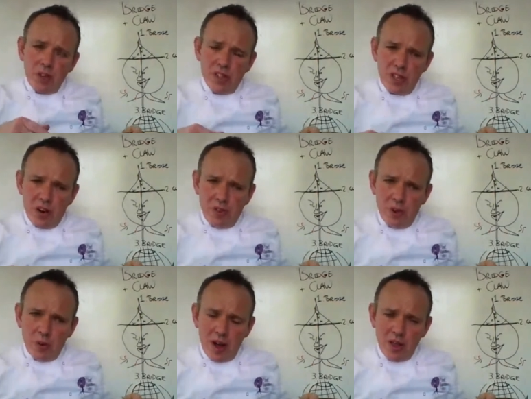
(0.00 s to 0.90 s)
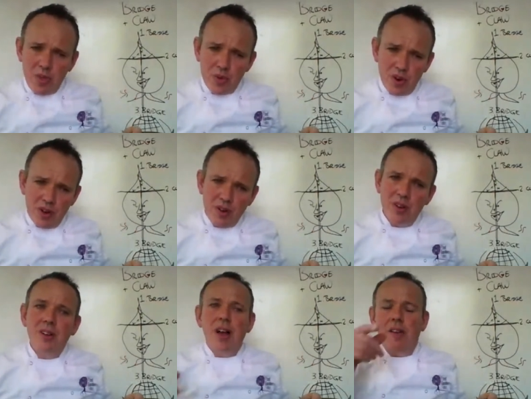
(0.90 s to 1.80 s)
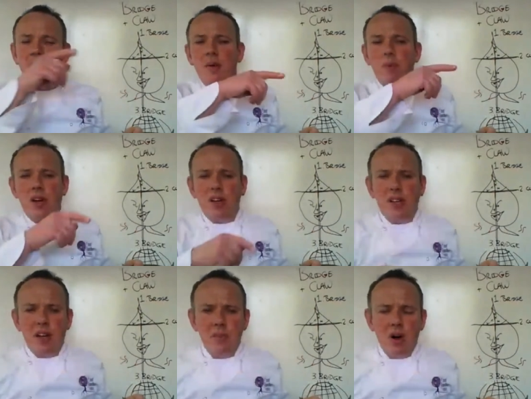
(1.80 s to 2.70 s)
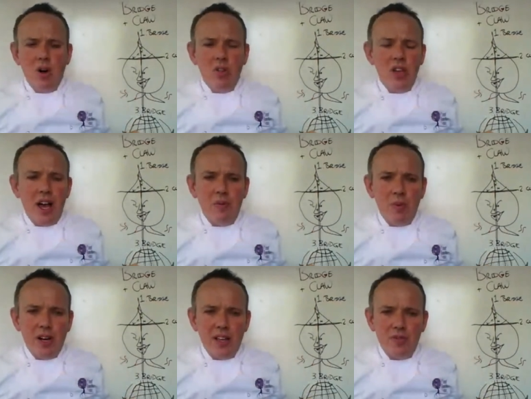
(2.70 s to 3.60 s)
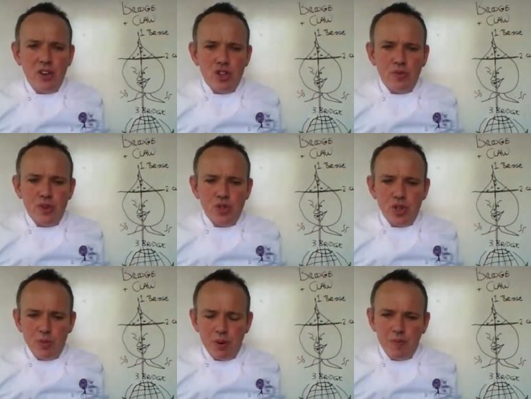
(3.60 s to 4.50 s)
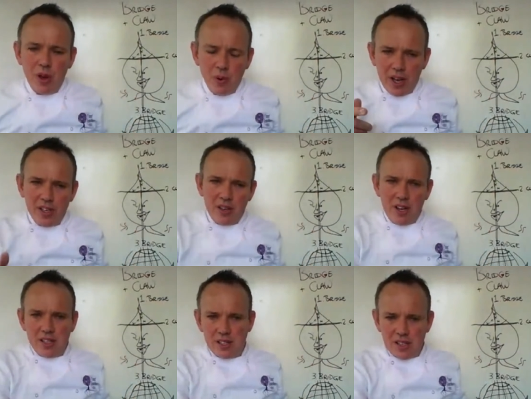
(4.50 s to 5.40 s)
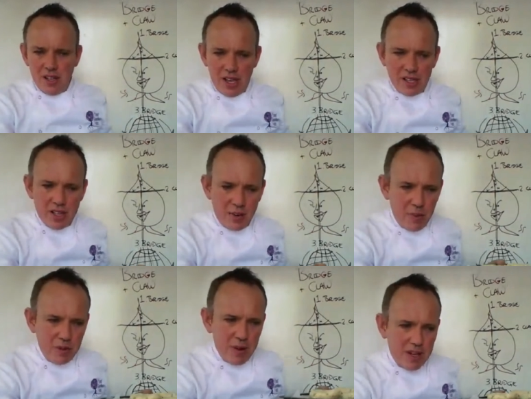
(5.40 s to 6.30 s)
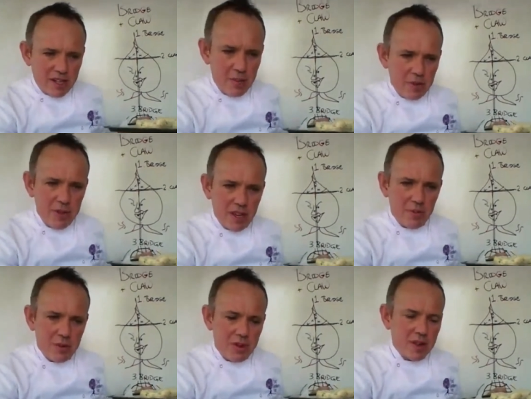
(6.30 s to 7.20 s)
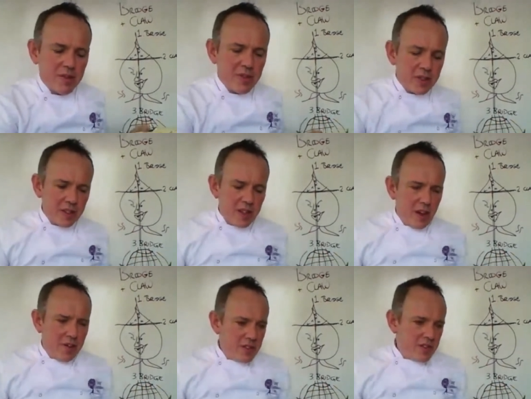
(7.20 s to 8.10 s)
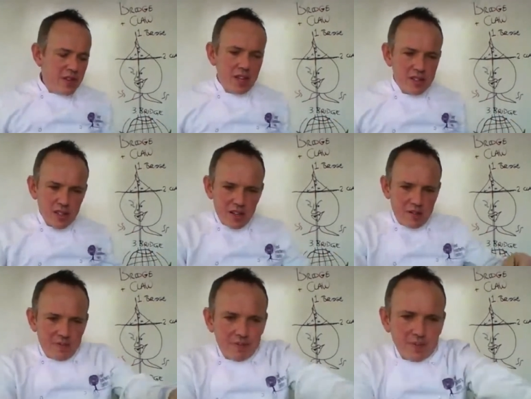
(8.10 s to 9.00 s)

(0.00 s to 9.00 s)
these in the oven on the way through, and then we're going to come on and we're going to finish off the soup. Okay, so let's come with me. Come with me. Come with me. Over to the other side.